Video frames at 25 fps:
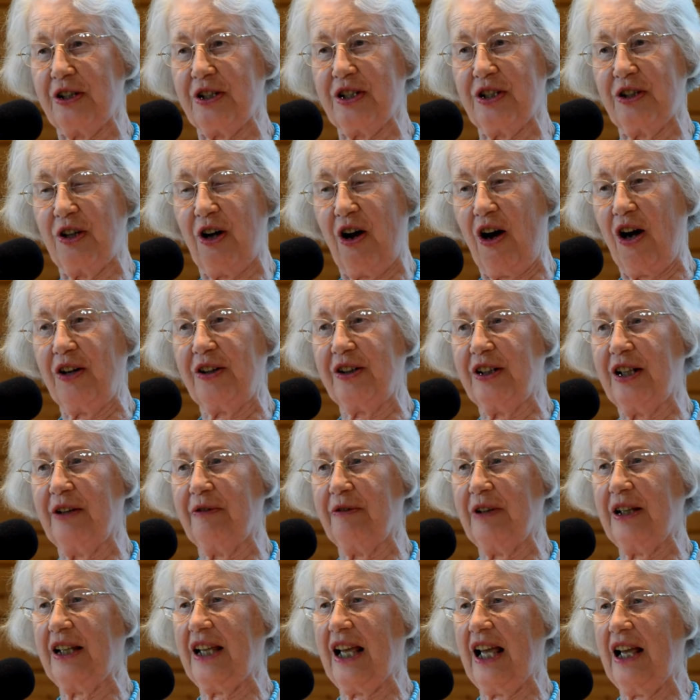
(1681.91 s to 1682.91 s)

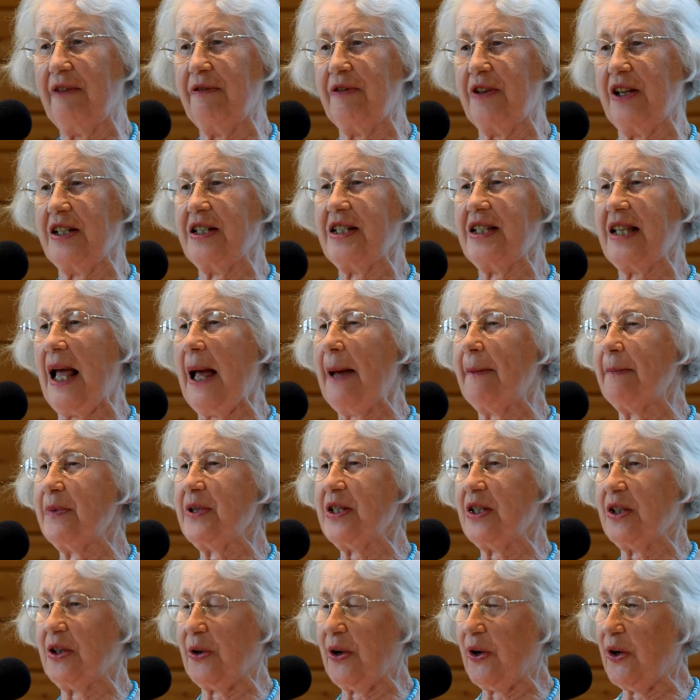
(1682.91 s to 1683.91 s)
daughter. We gave the
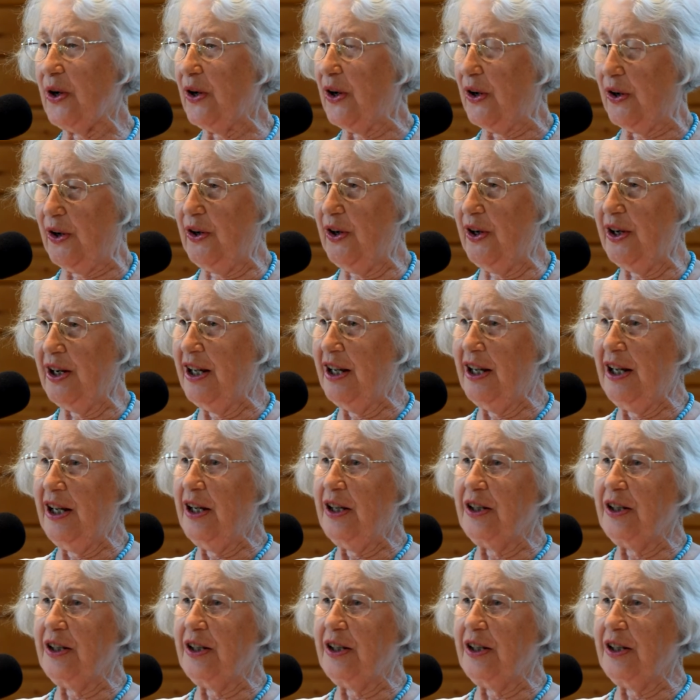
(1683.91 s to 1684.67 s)
stamps to her,